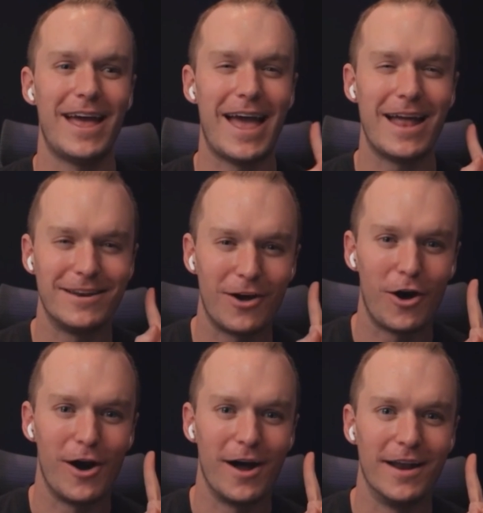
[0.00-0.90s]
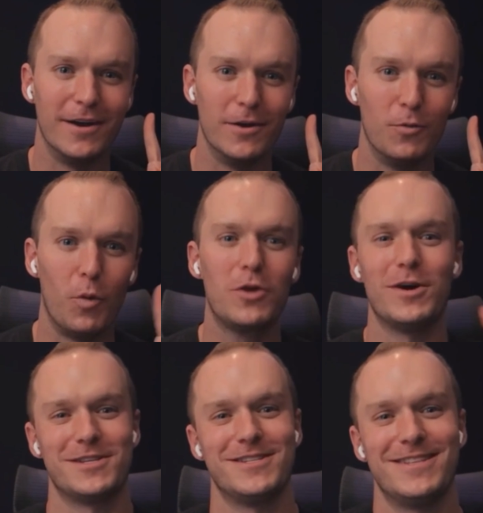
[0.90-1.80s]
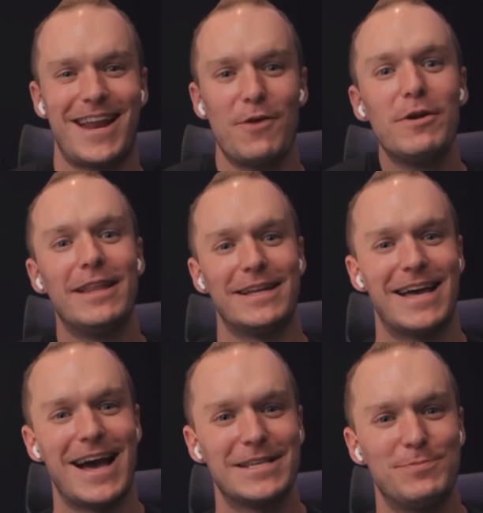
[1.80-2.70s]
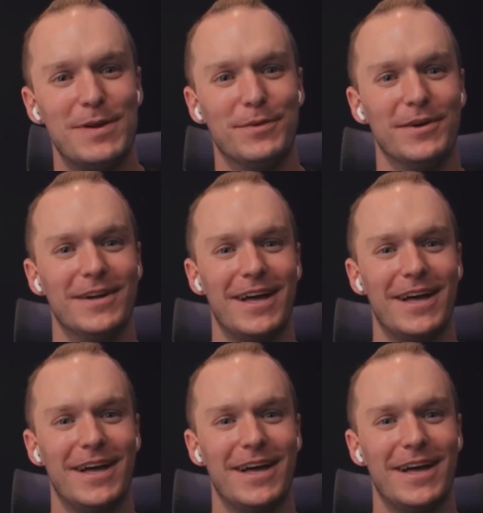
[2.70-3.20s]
end on one question that I really like to ask people,